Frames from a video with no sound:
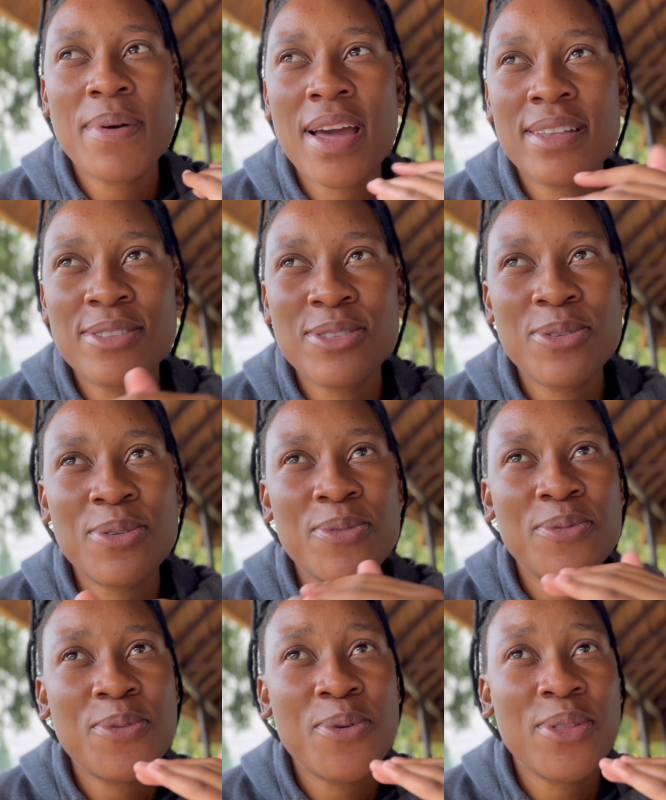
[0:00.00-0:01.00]
and so
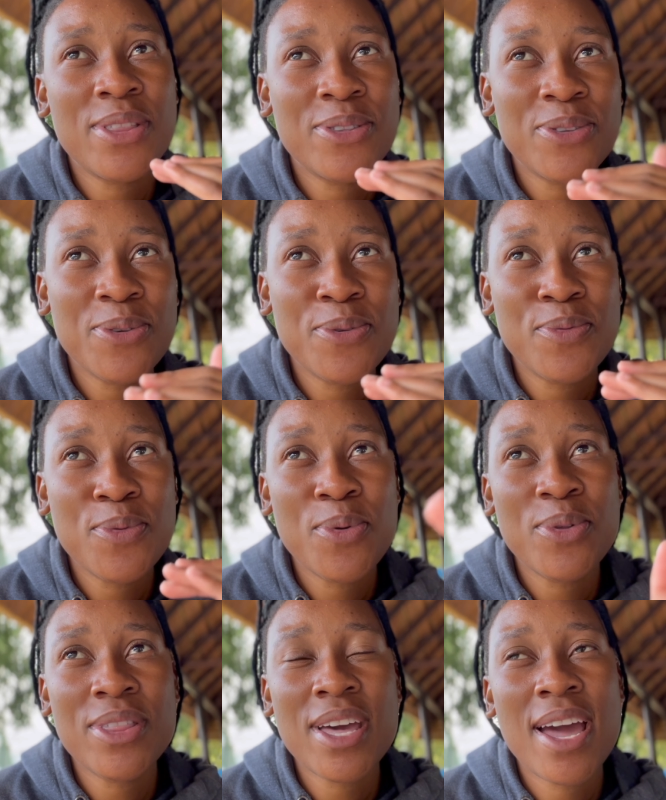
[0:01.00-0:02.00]
forth and so
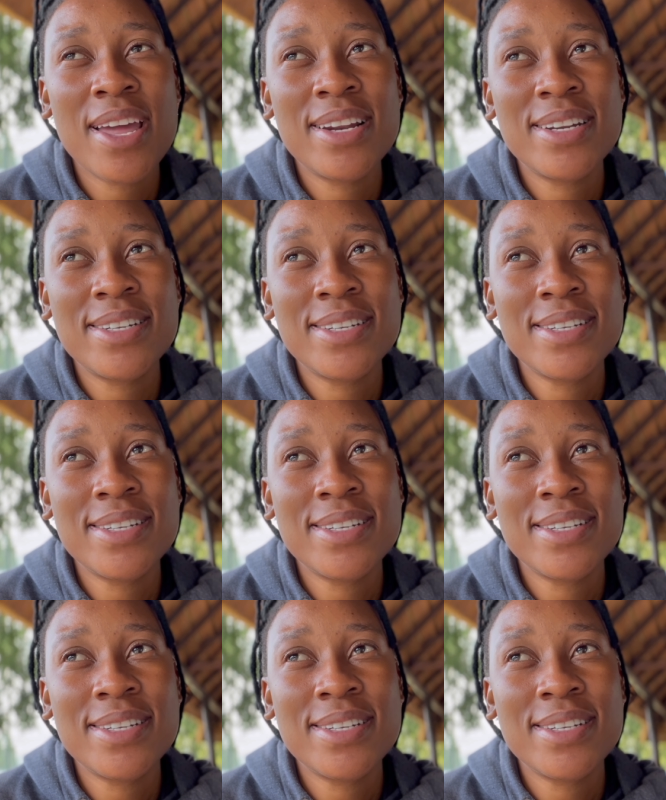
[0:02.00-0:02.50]
forth and